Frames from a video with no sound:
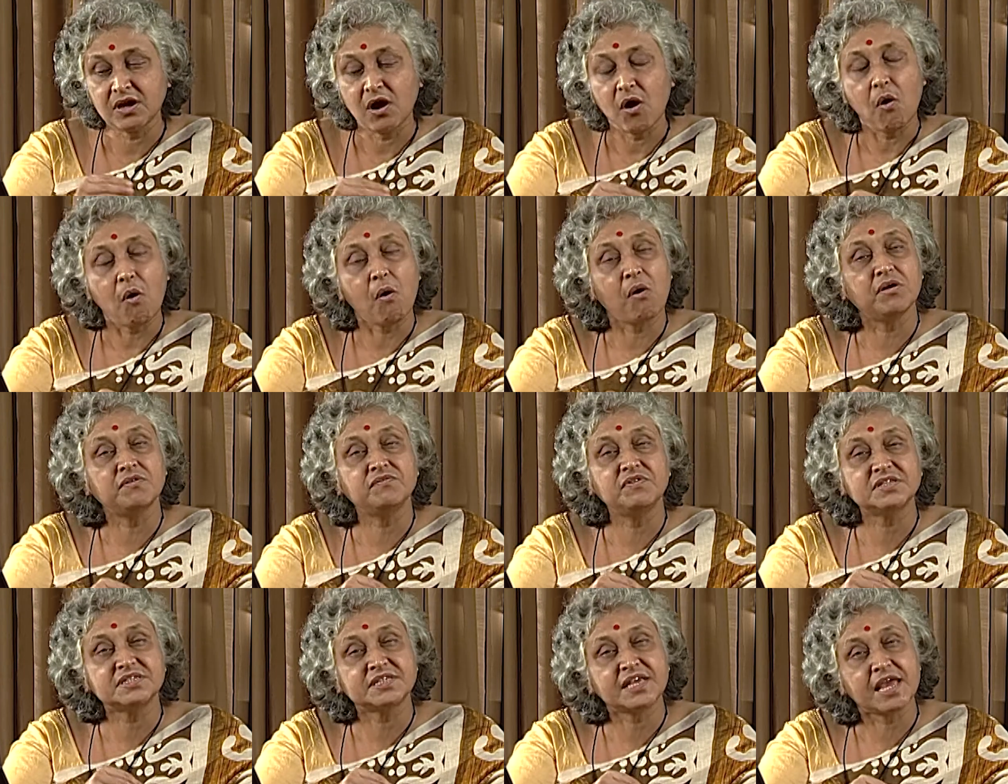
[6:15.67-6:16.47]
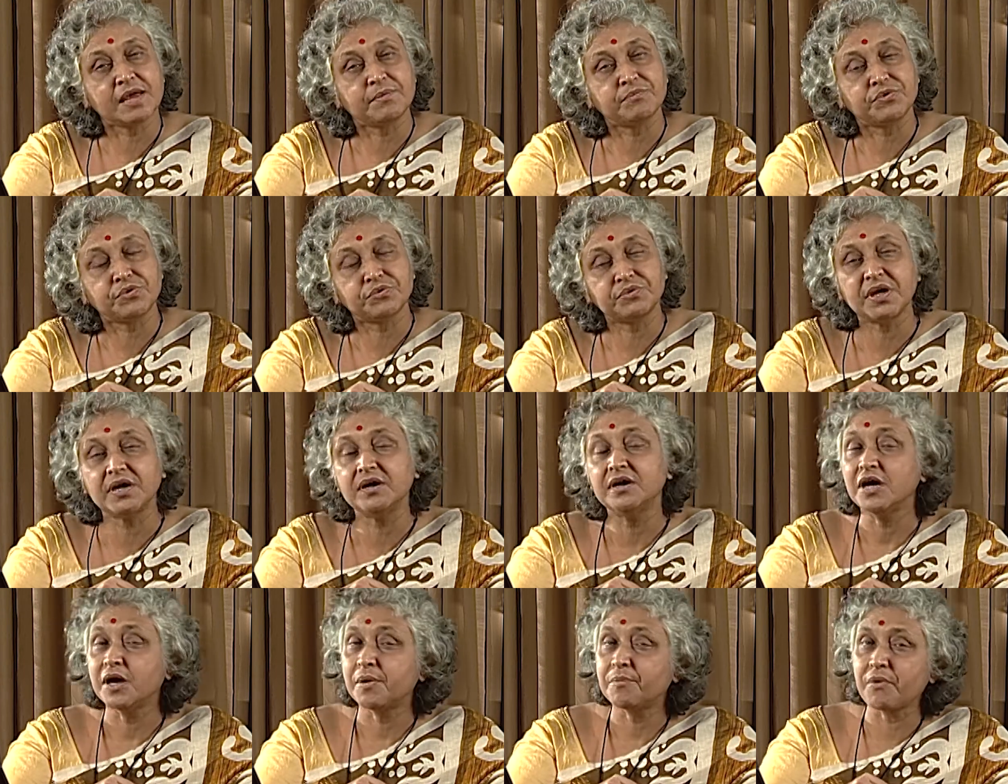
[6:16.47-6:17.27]
always came to the
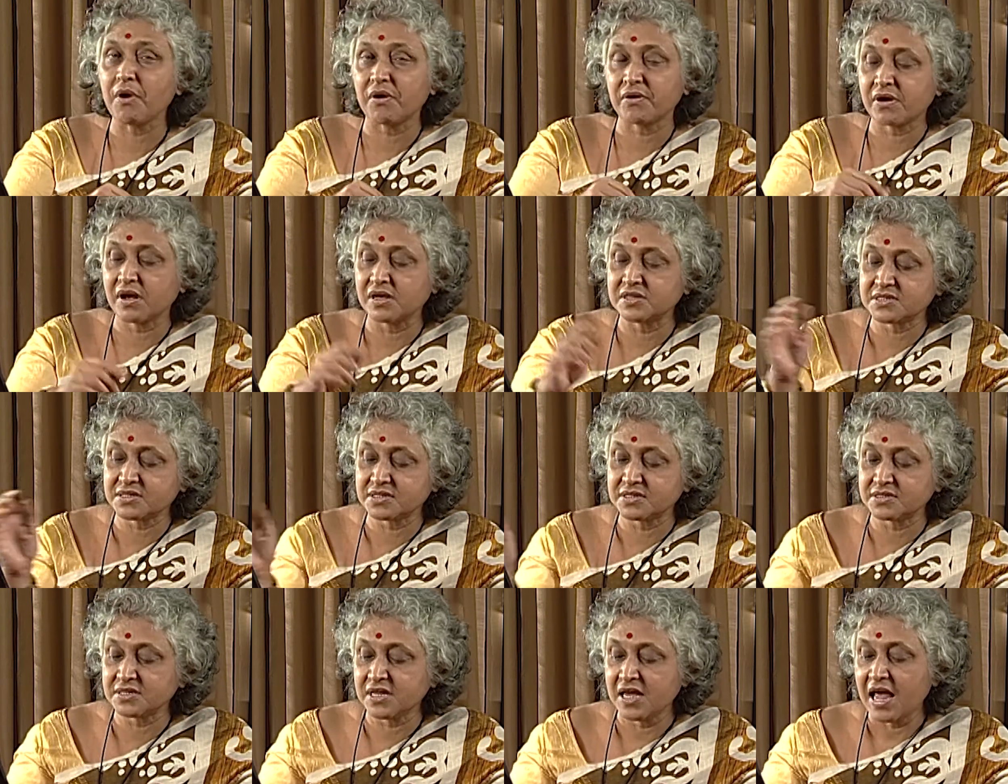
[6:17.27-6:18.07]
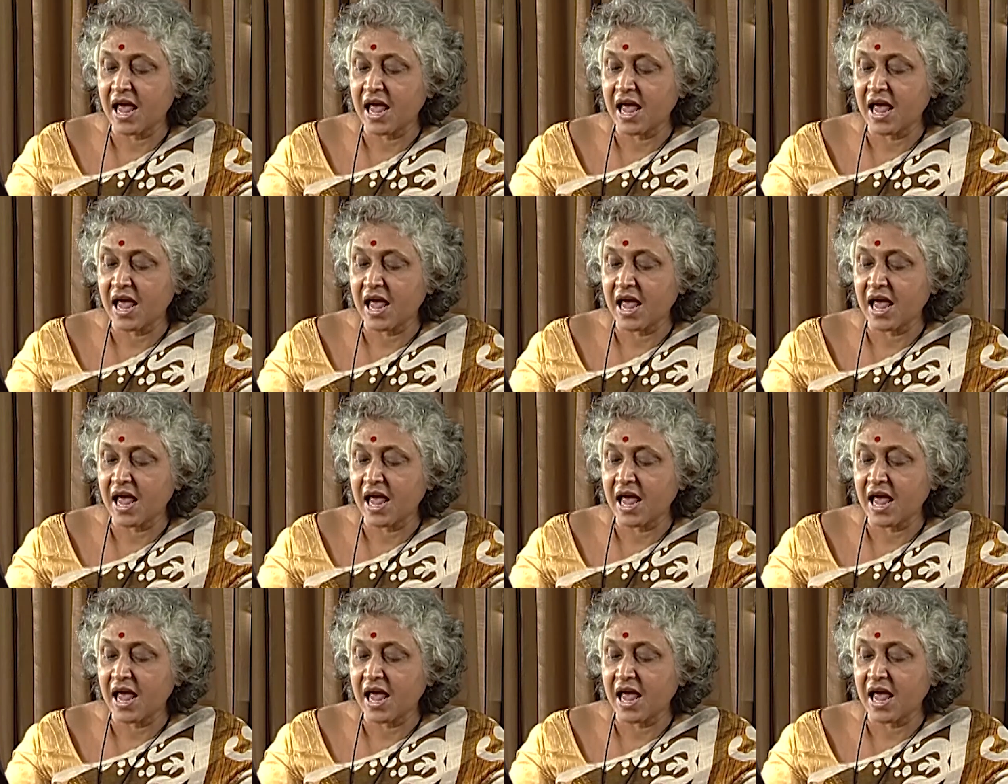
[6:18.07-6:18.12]
broadcasters.